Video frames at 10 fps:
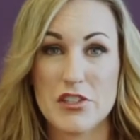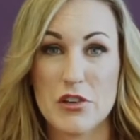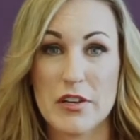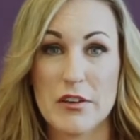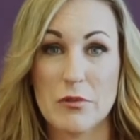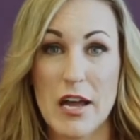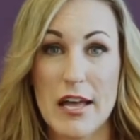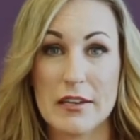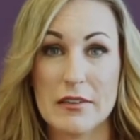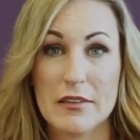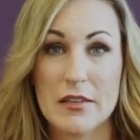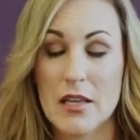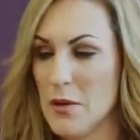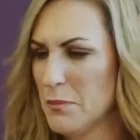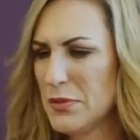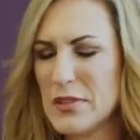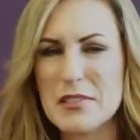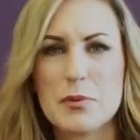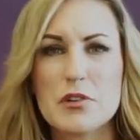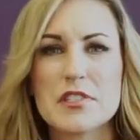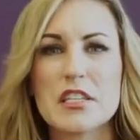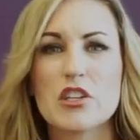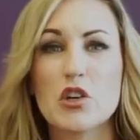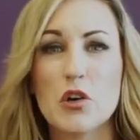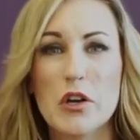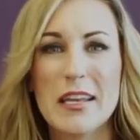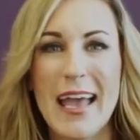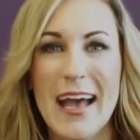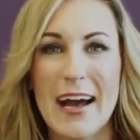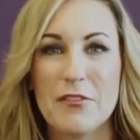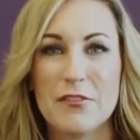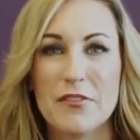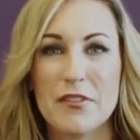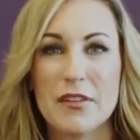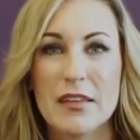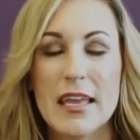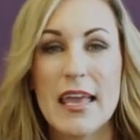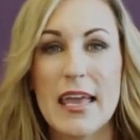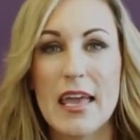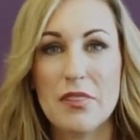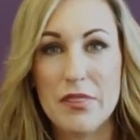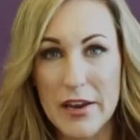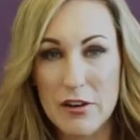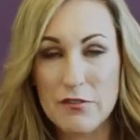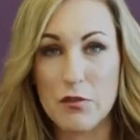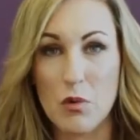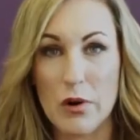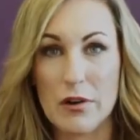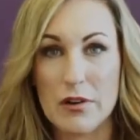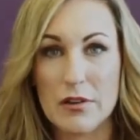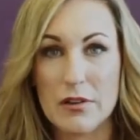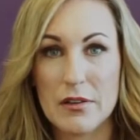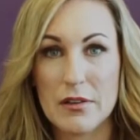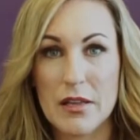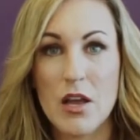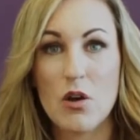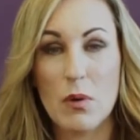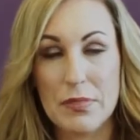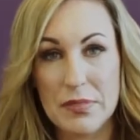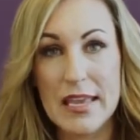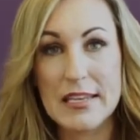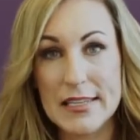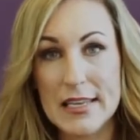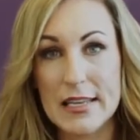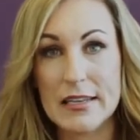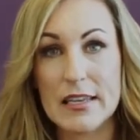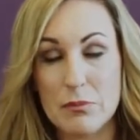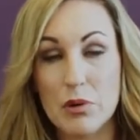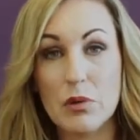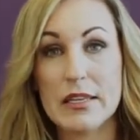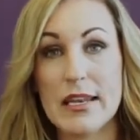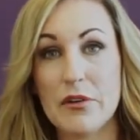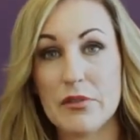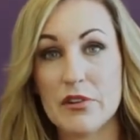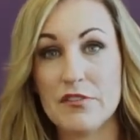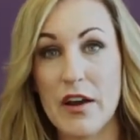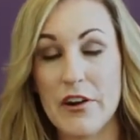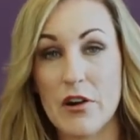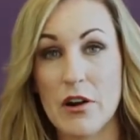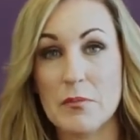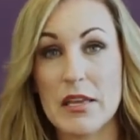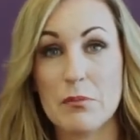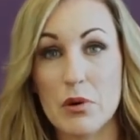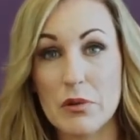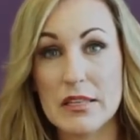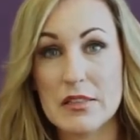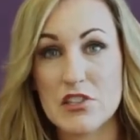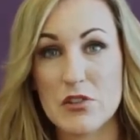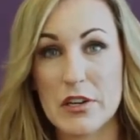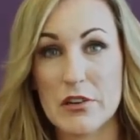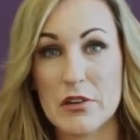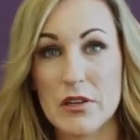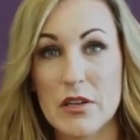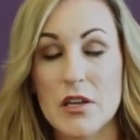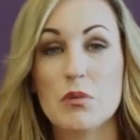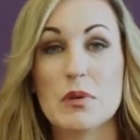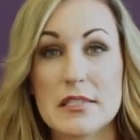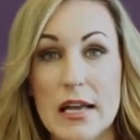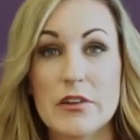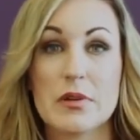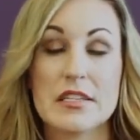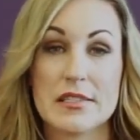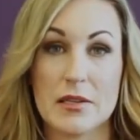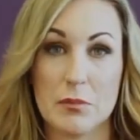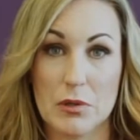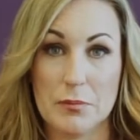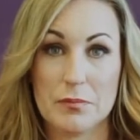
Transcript: to turn and run, but this person could have. And therefore, what they did in pulling out their firearm and pulling the trigger was unreasonable.